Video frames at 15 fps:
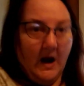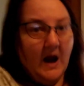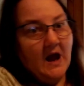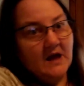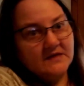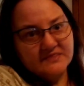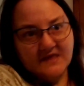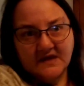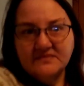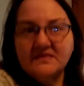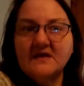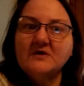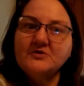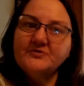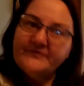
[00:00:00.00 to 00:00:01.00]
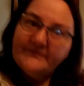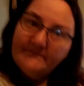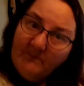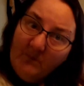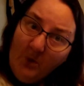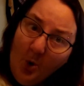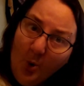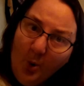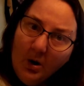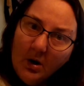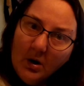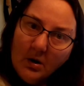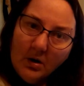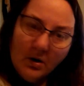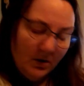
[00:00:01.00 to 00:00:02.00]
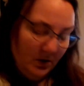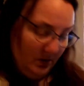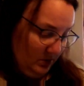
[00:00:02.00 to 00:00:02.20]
And then there's more.